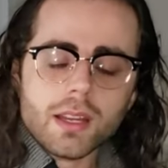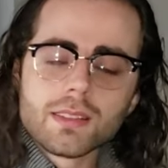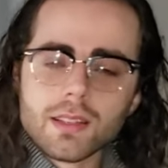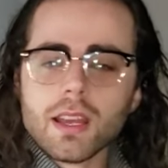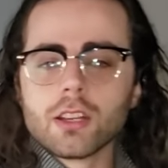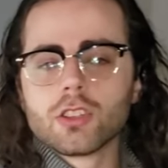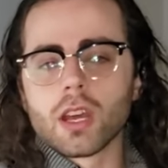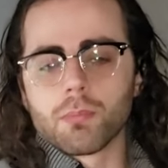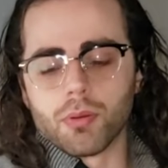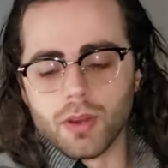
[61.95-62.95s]
It's an
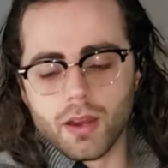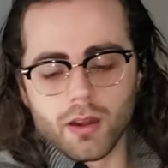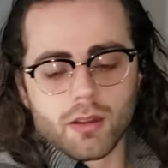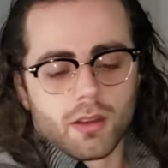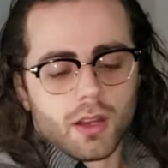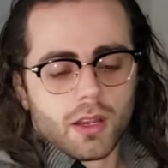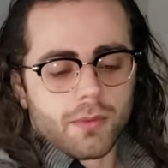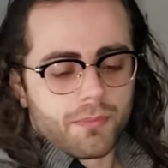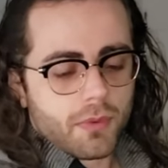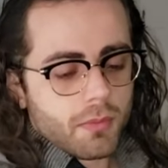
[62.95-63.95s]
inkjet printer,
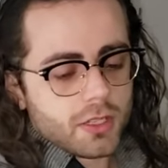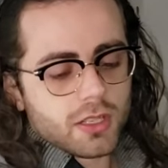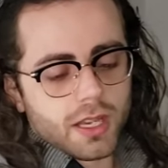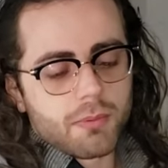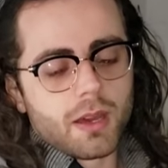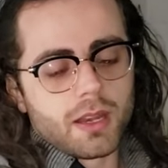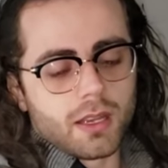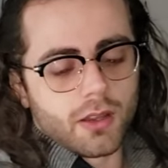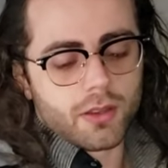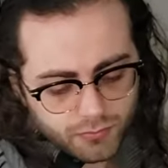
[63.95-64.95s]
much like
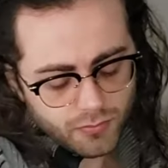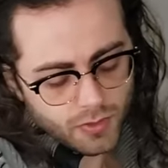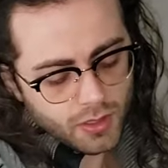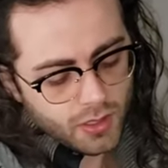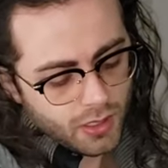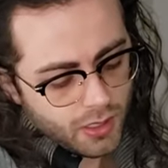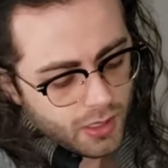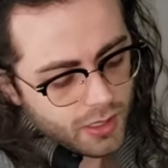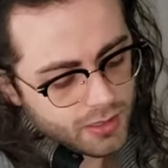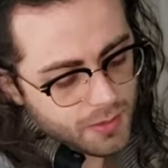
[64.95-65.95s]
many others,
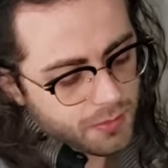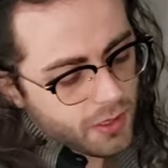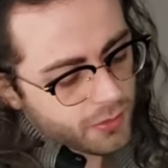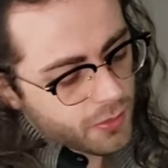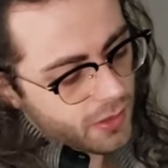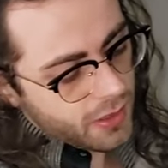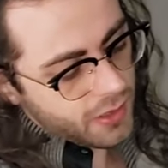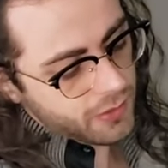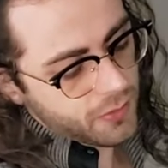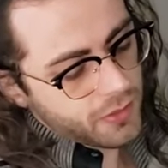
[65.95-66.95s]
except this one
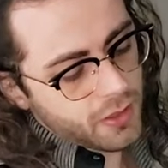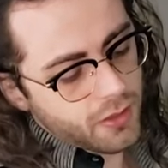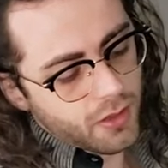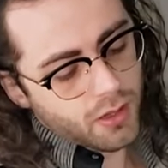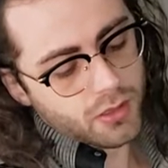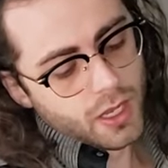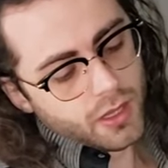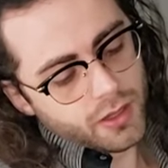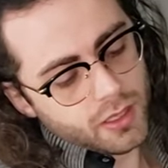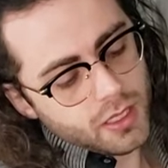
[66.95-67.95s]
has what they call
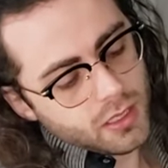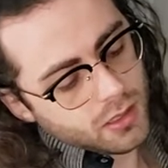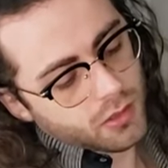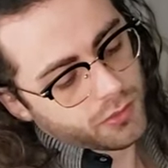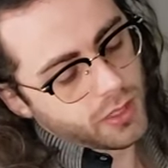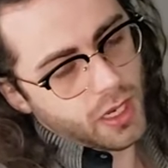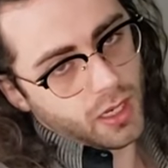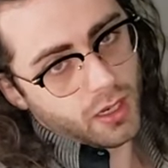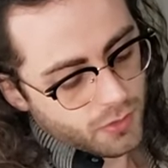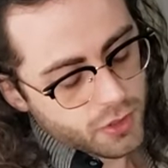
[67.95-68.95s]
the eco
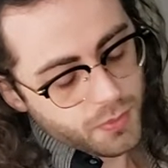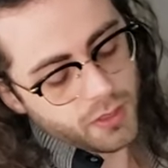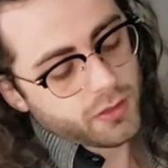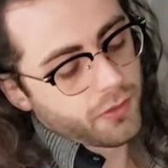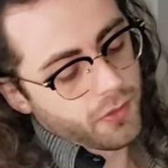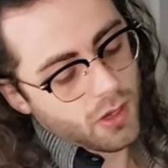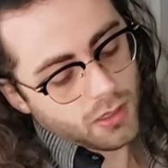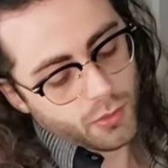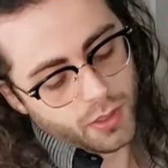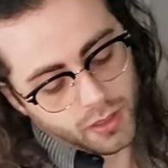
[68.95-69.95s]
tank, which means the
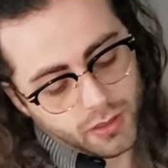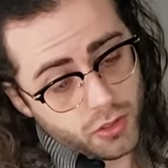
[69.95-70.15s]
following.